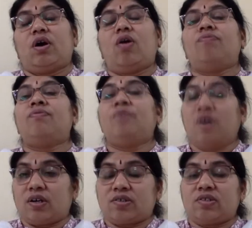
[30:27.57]

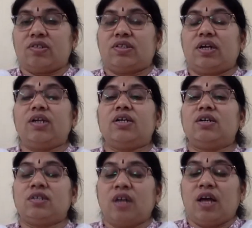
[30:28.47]
works. That
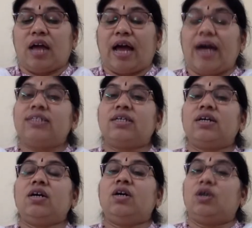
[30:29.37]
is as
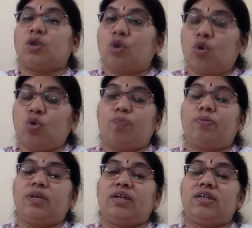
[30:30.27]
a group.
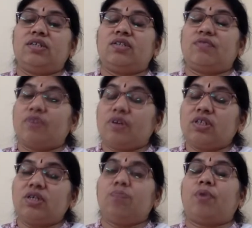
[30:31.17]
That is the
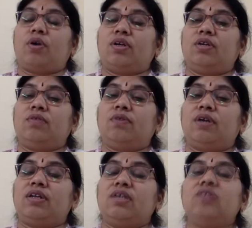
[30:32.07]
first important
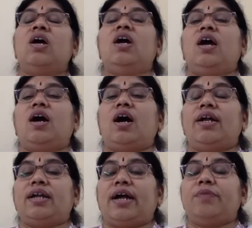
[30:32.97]
one is
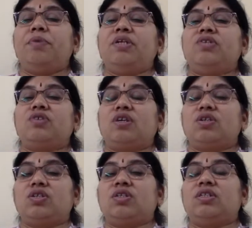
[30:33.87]
an
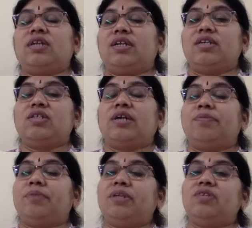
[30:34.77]
administration. That is
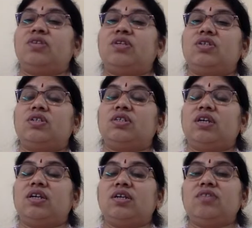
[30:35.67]
administration
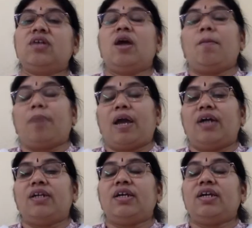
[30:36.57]
is
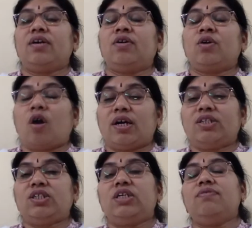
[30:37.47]
planning,
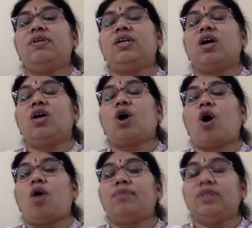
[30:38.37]
achieving a
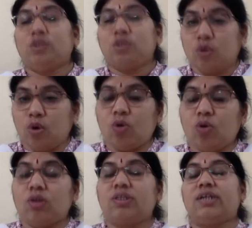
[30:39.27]
common
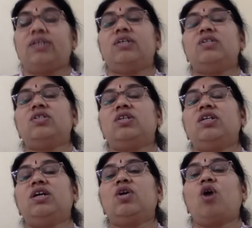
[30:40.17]
goal. That is
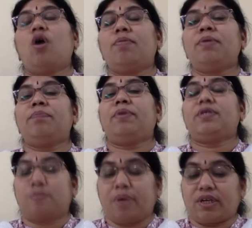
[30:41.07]
in a common
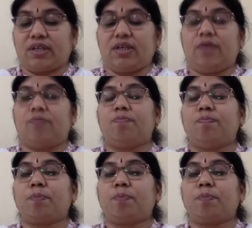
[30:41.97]
perspective.